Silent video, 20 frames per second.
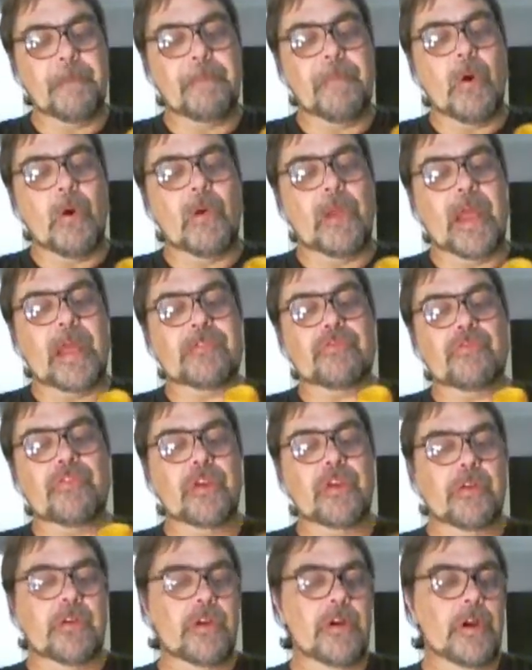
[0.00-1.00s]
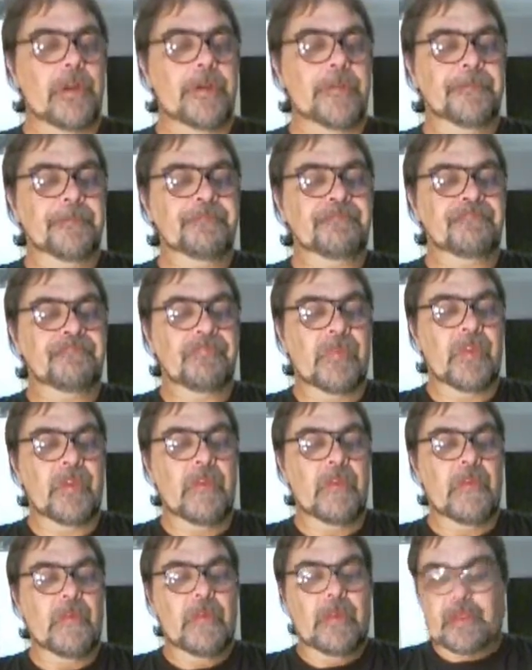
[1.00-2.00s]
Boy, that's real good.
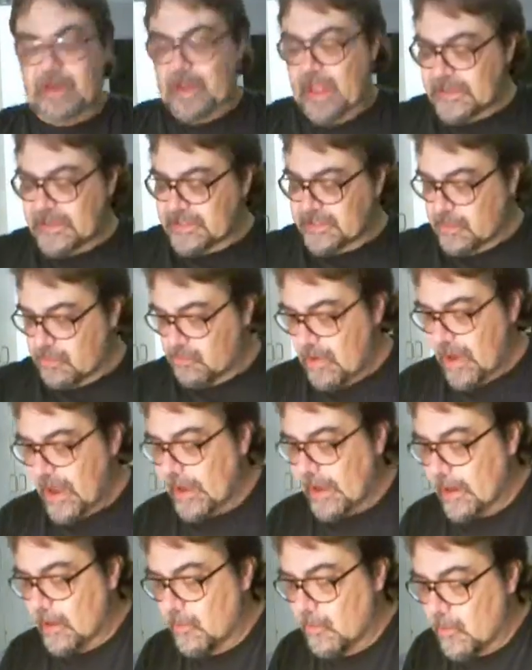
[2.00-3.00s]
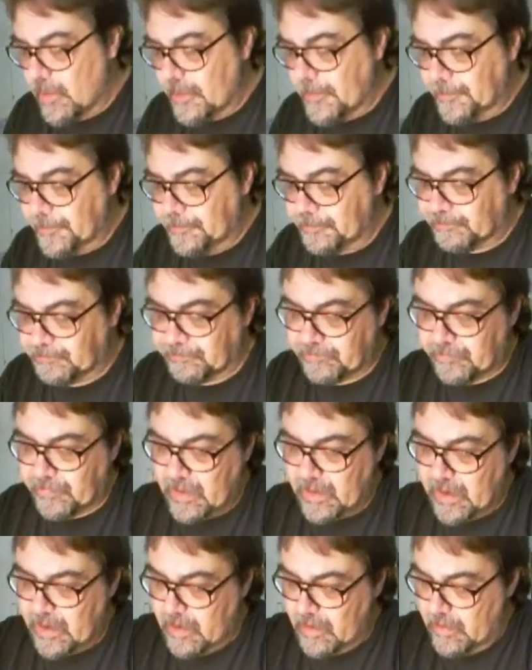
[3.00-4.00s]
That's the regular one.
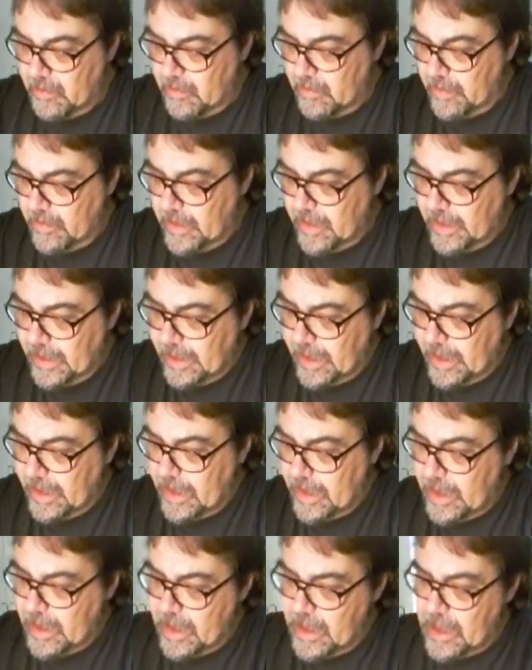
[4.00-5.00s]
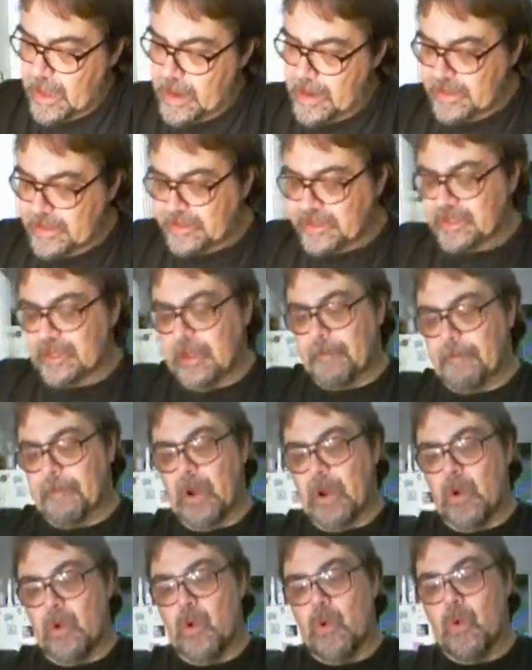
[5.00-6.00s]
And this is the
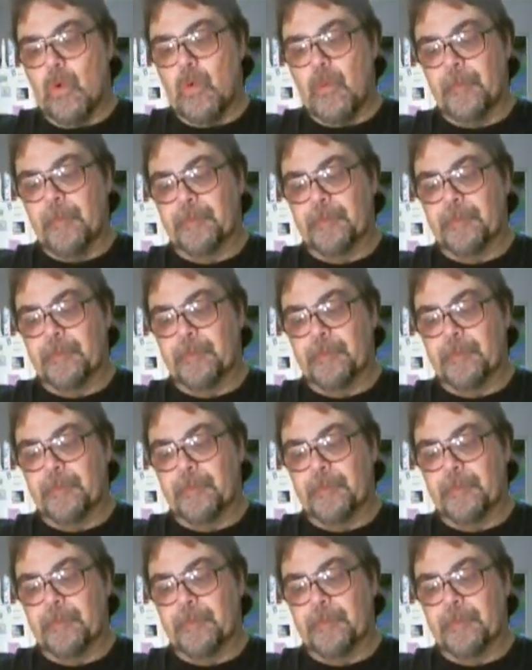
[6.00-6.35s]
bowl.